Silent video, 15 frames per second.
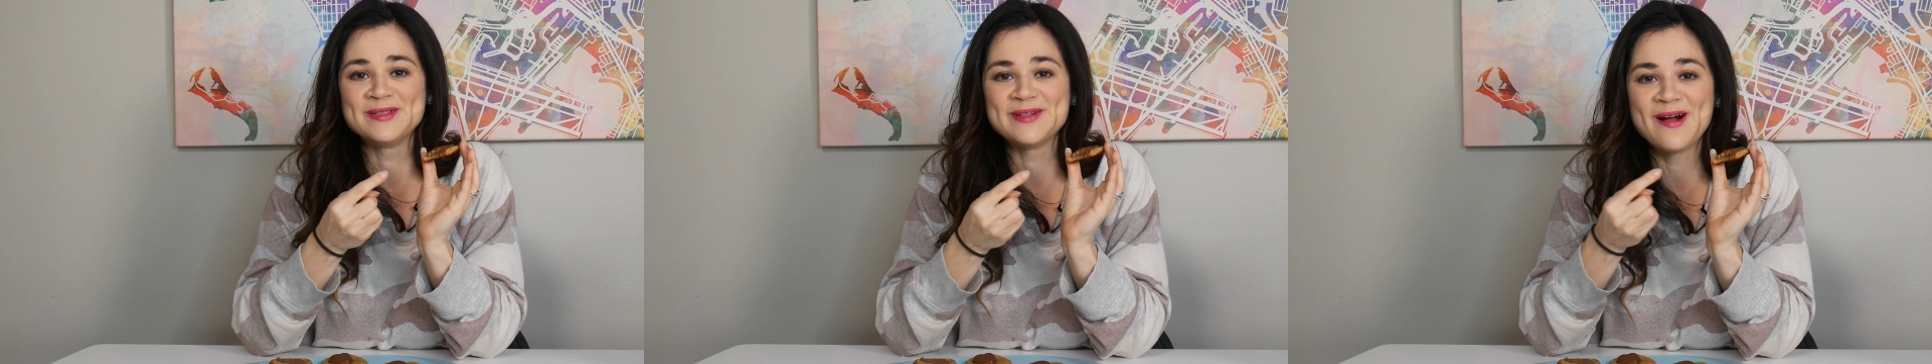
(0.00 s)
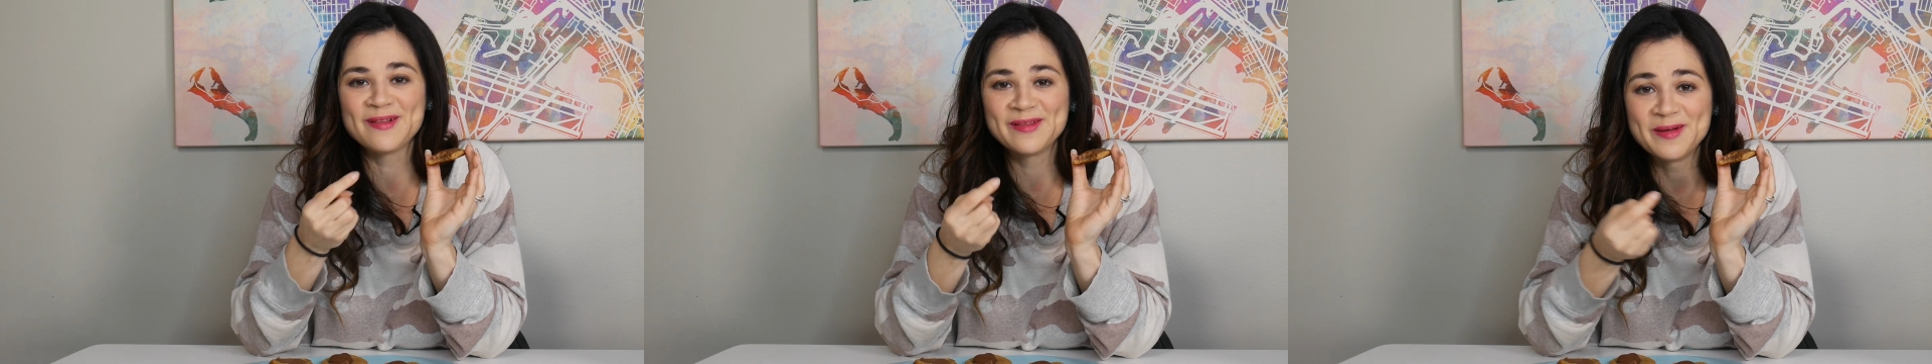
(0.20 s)

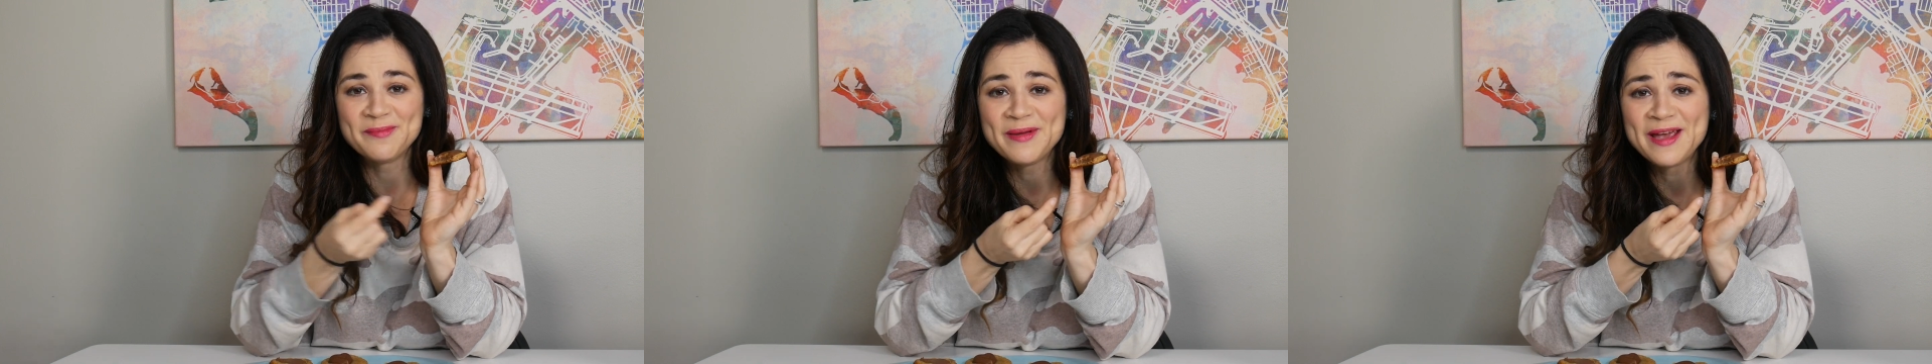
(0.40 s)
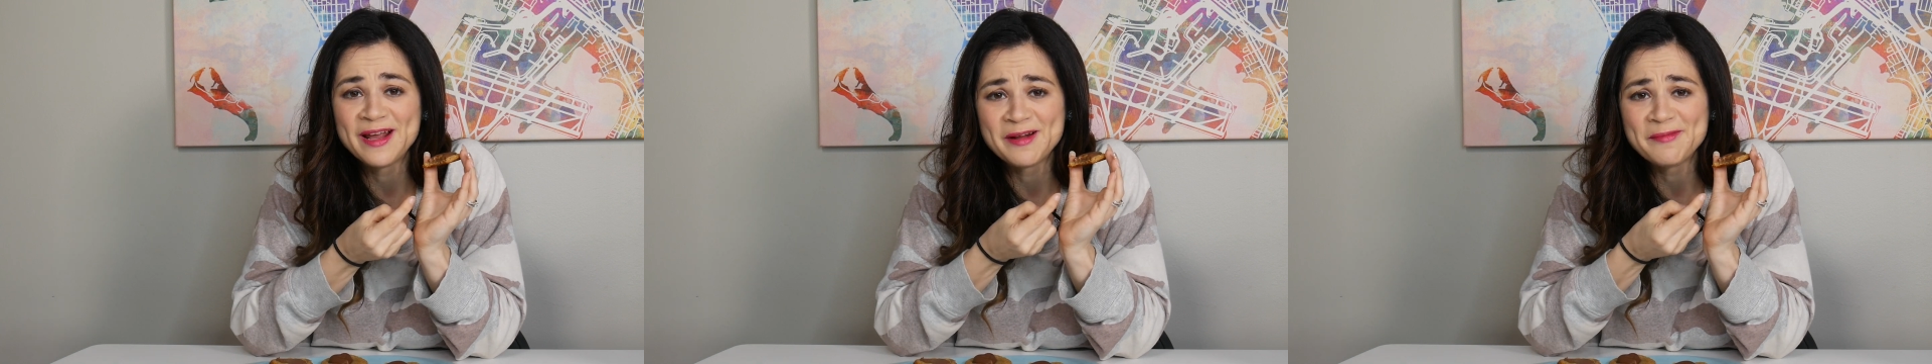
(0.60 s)
chocolate
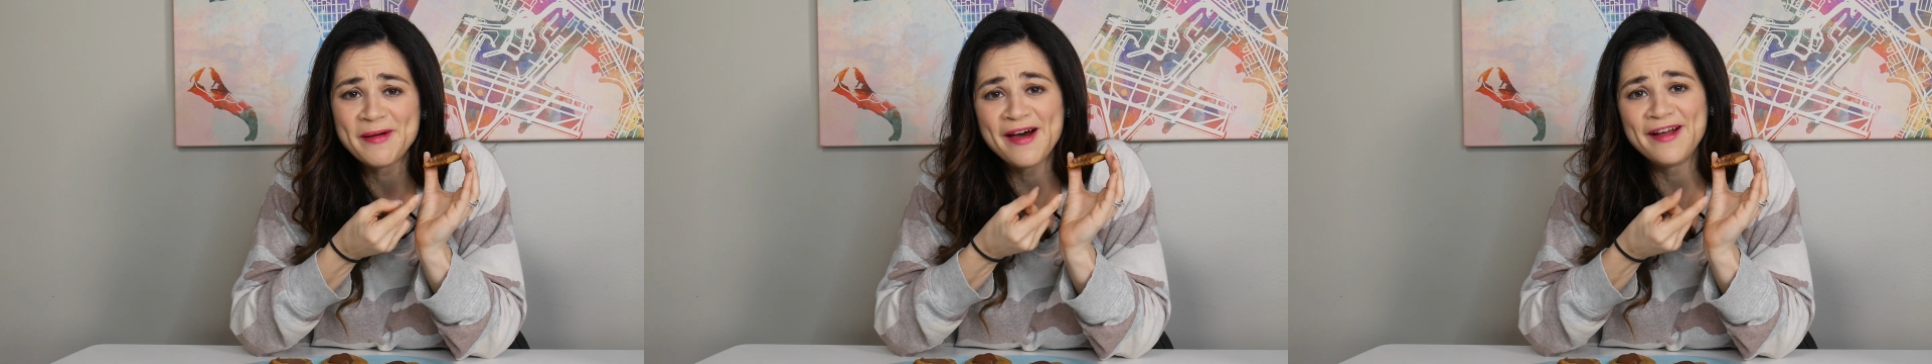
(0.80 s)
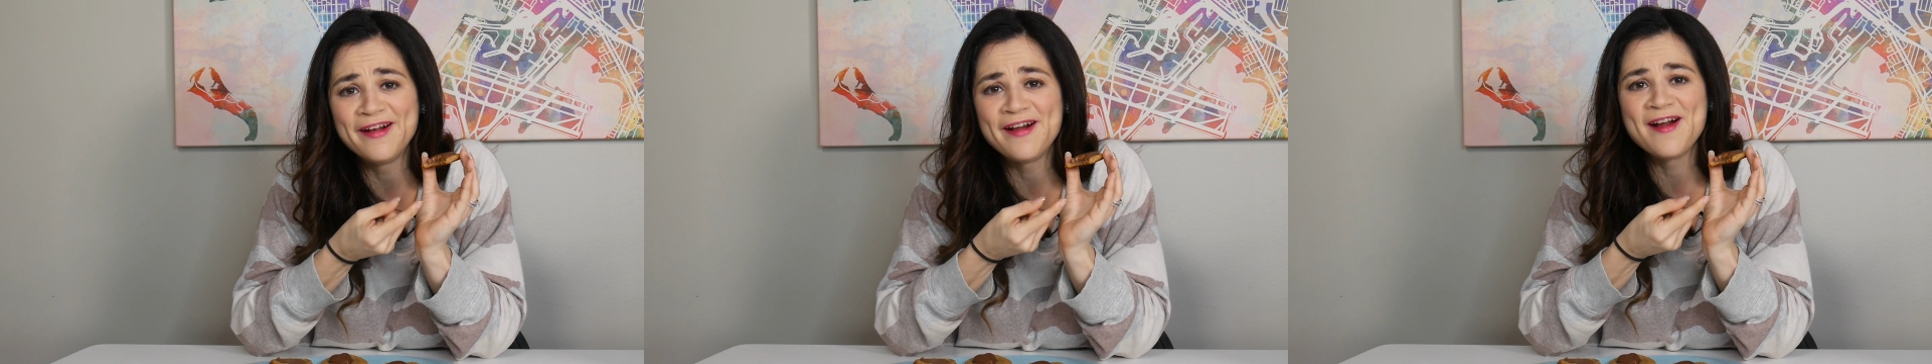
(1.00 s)
peanut
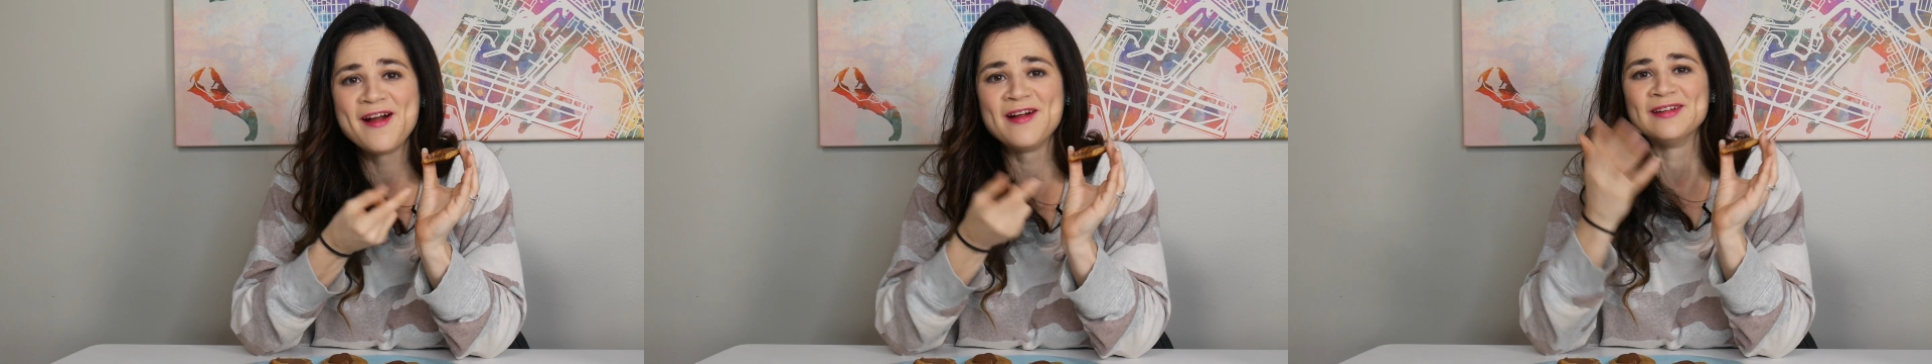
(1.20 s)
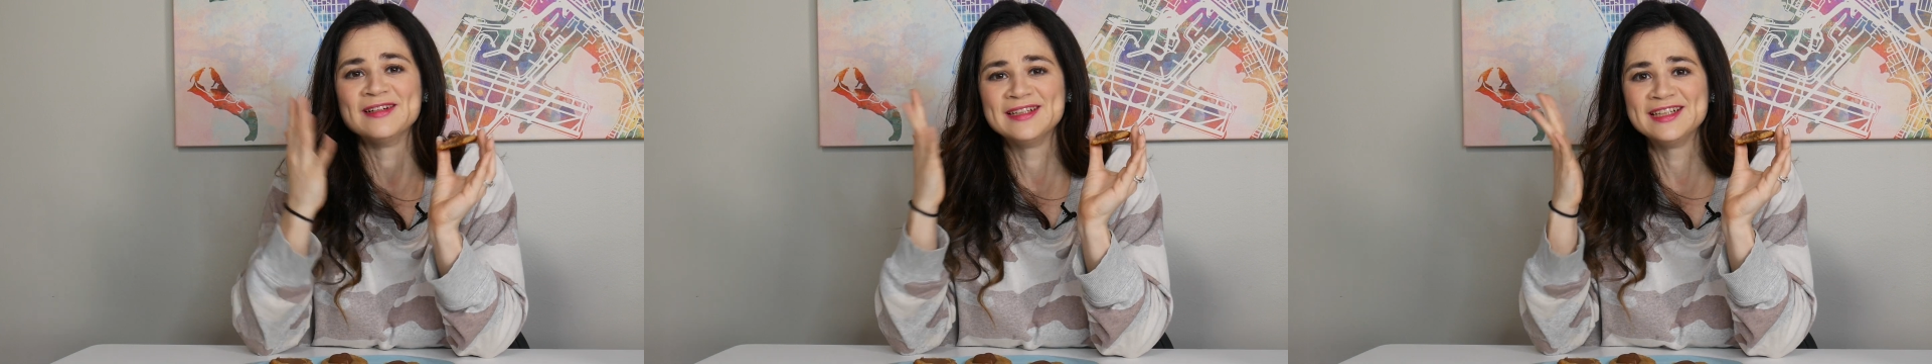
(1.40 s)

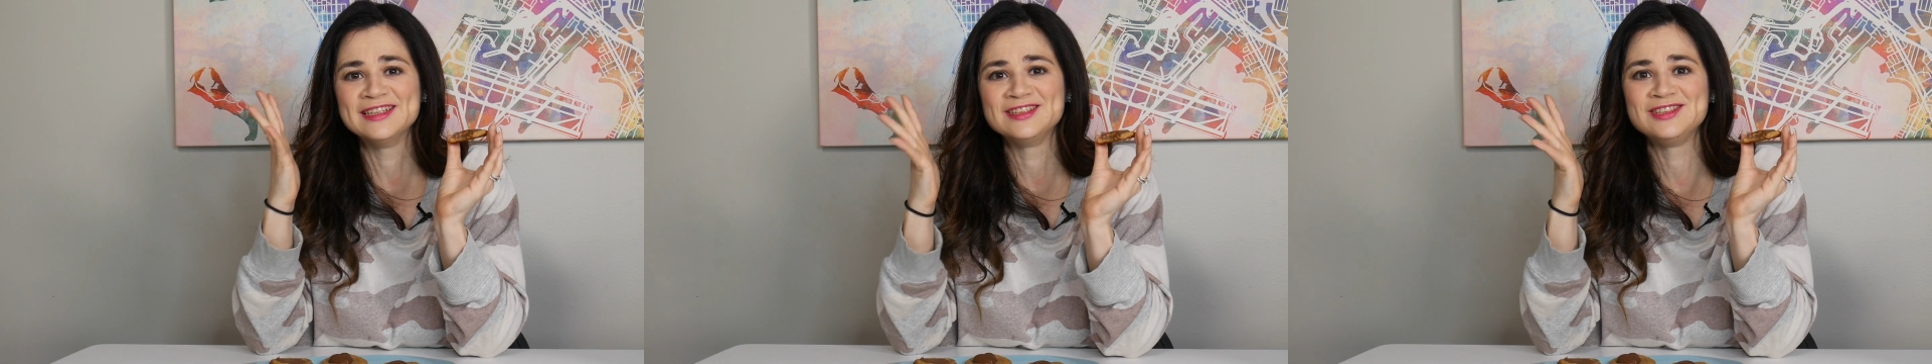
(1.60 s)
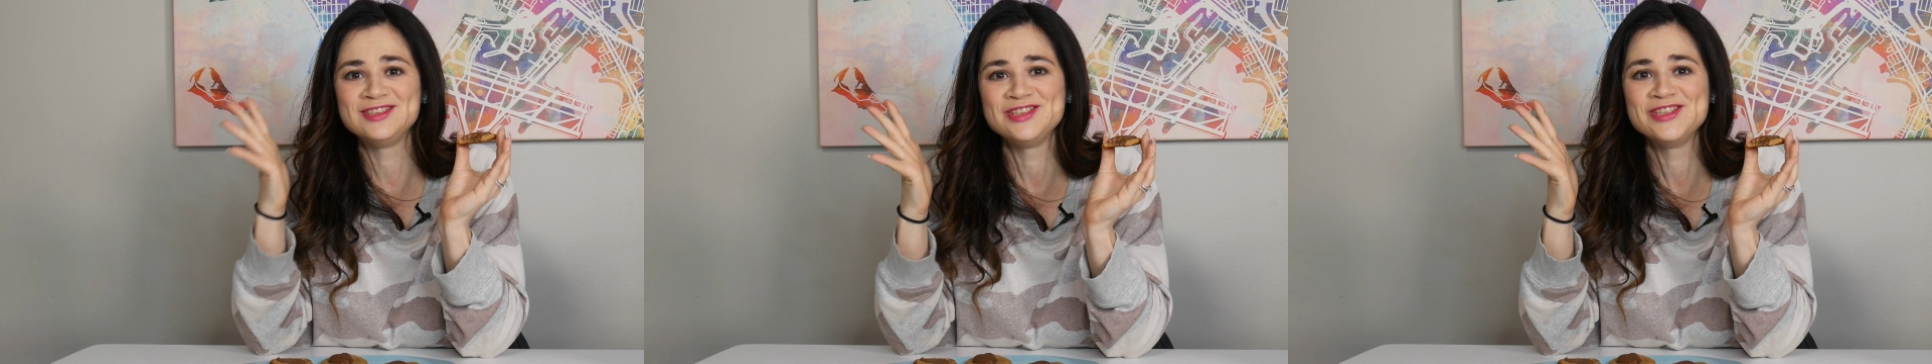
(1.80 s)
butter.
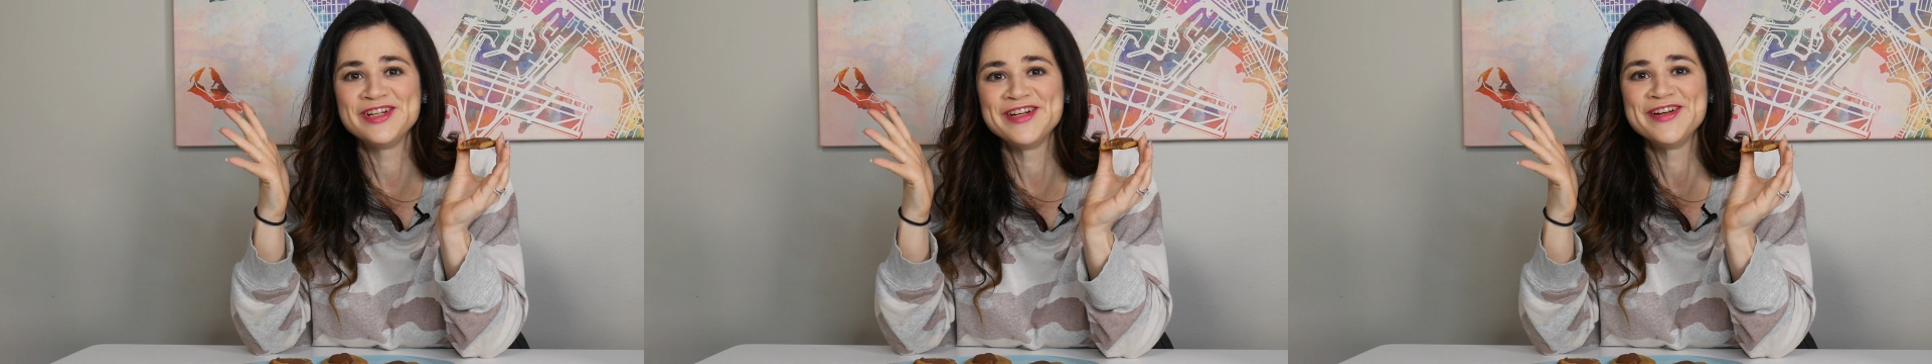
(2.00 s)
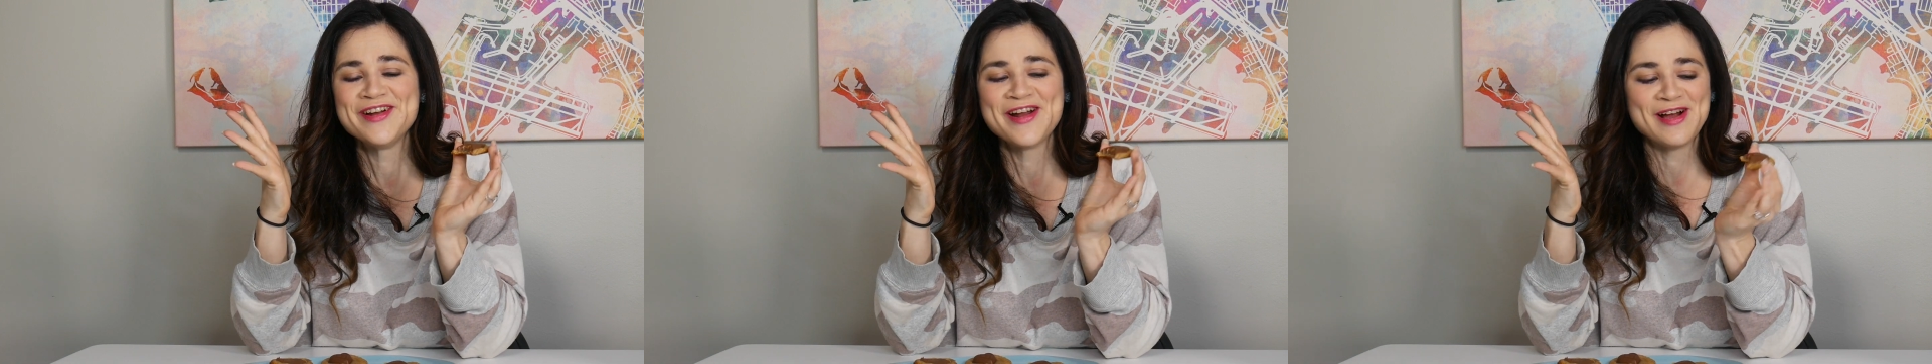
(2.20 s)
It's
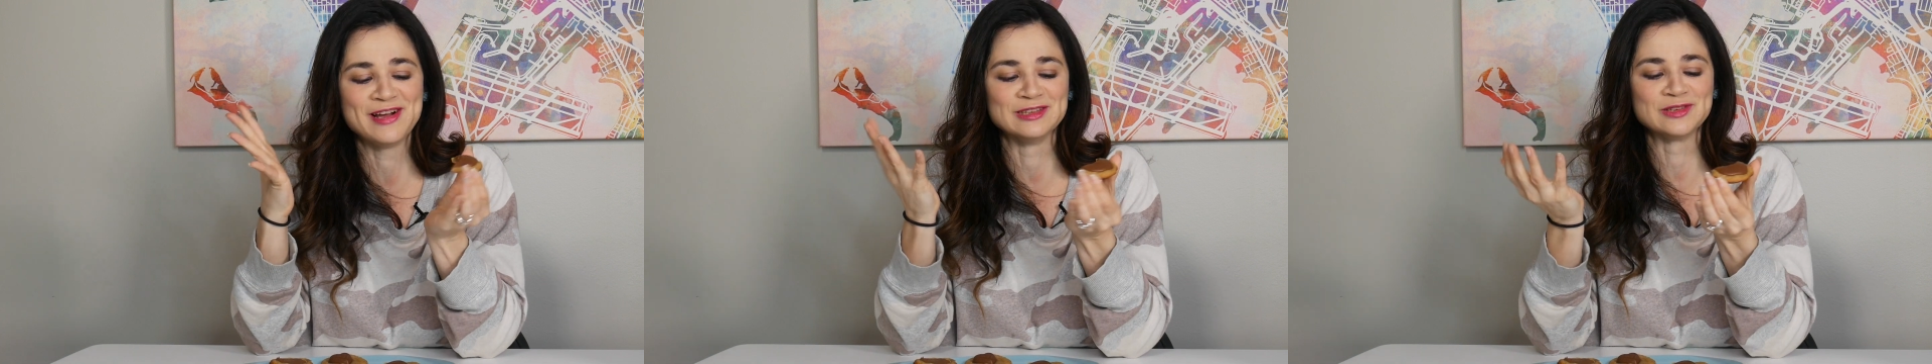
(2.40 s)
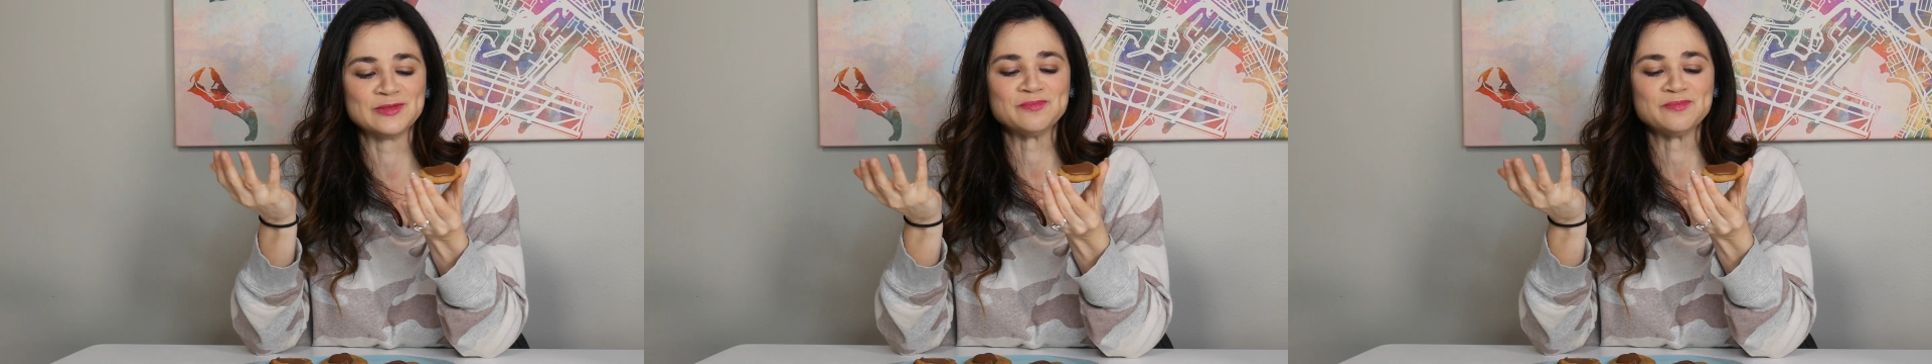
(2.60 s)
genius.